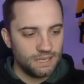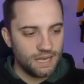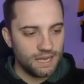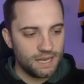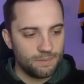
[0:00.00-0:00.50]

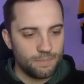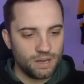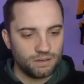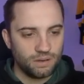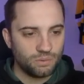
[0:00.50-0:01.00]
I
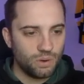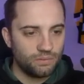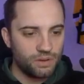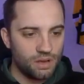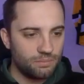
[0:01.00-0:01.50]
don't know what
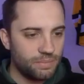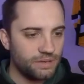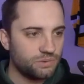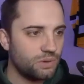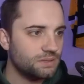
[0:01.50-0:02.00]
I've got
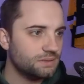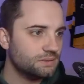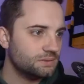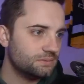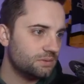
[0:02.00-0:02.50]
bench-wise.
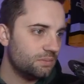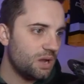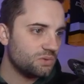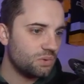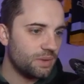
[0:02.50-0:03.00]

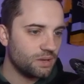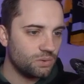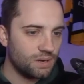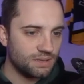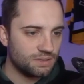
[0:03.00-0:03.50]
Might as well make
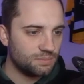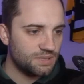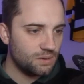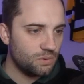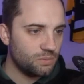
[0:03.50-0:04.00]
all our subs
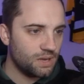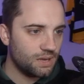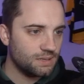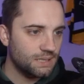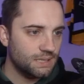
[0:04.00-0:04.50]
now while we
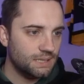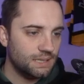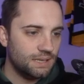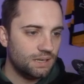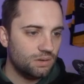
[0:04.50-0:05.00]
can.
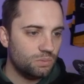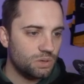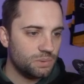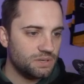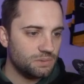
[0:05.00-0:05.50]
What
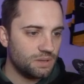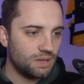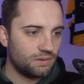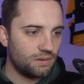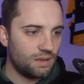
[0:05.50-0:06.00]
do we do with
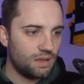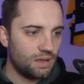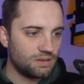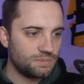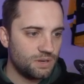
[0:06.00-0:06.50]
this?
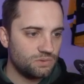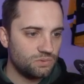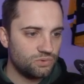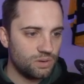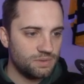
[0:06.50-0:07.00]
I suppose
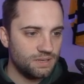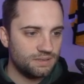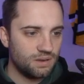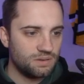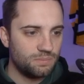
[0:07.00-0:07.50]
we'll drop
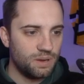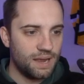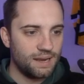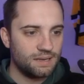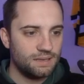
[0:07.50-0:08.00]
these guys
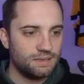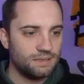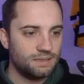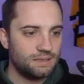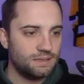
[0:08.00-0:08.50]
back.
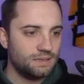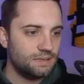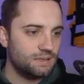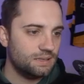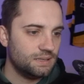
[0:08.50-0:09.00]

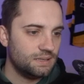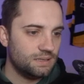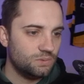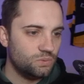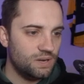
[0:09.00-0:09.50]

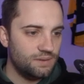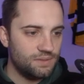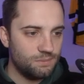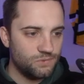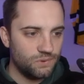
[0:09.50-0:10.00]
We'll leave
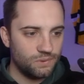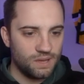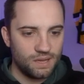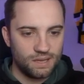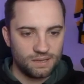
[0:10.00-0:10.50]
them two
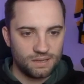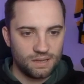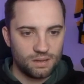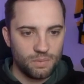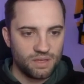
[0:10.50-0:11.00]
there.
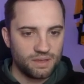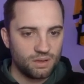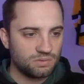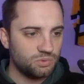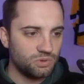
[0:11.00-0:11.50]
I think
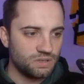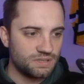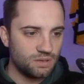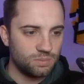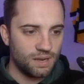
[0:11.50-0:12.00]
Osborne can
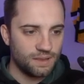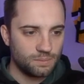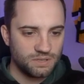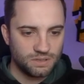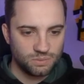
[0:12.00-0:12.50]
still play
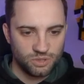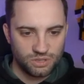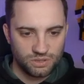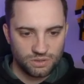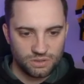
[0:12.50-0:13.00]
that position,
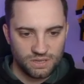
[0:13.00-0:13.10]
which is good.